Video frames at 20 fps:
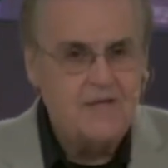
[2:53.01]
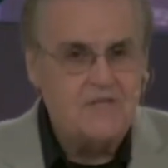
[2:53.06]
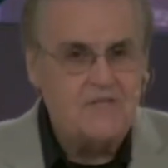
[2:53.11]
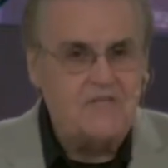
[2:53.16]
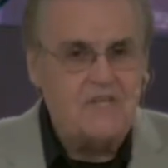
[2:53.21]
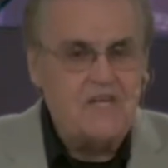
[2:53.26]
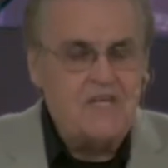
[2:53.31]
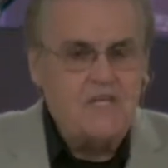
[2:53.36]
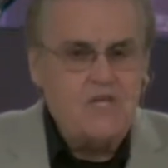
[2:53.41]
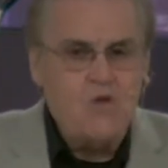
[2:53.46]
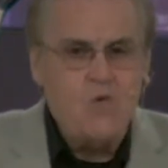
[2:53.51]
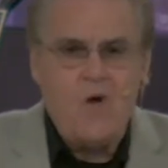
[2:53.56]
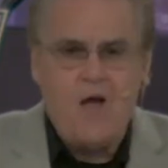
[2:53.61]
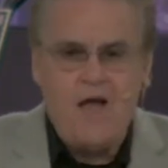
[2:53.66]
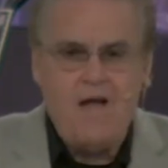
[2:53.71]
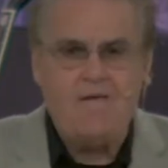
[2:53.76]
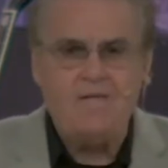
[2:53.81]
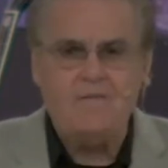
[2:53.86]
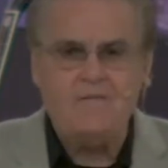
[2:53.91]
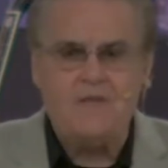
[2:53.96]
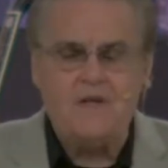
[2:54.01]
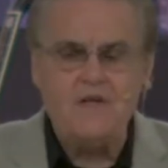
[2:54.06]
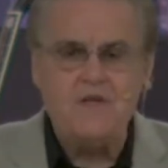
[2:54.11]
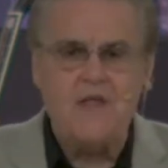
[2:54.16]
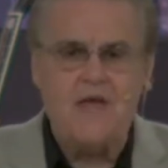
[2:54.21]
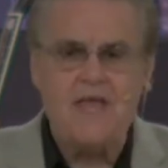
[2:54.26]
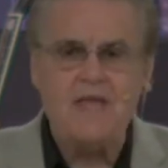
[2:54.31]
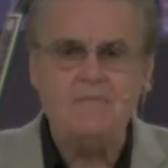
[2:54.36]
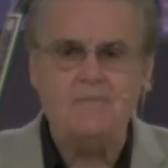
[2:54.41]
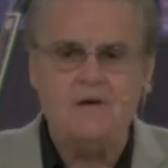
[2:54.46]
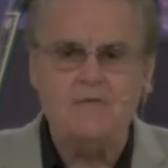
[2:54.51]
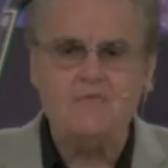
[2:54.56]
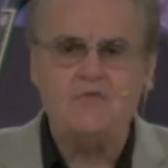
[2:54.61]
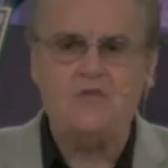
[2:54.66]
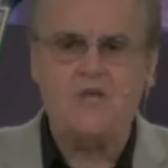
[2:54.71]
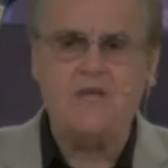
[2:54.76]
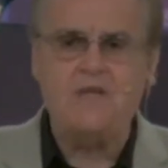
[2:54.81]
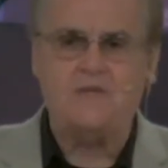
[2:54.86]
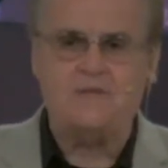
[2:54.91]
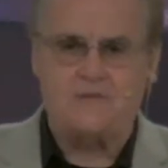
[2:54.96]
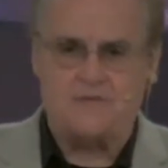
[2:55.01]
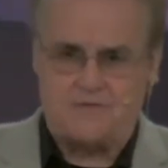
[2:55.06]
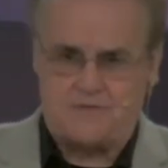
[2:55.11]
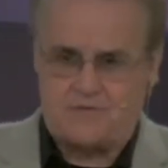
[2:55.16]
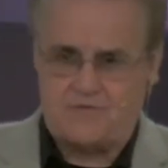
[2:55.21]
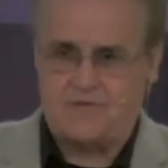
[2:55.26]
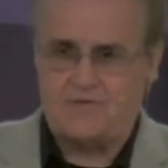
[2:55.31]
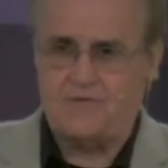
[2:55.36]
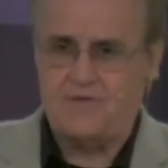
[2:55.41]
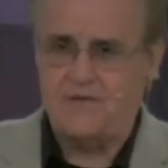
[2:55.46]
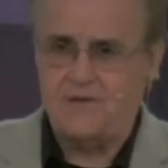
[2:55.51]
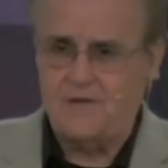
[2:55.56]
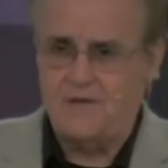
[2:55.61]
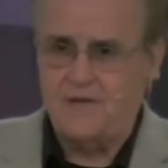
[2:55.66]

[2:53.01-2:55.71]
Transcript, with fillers: See, you have the name of Jesus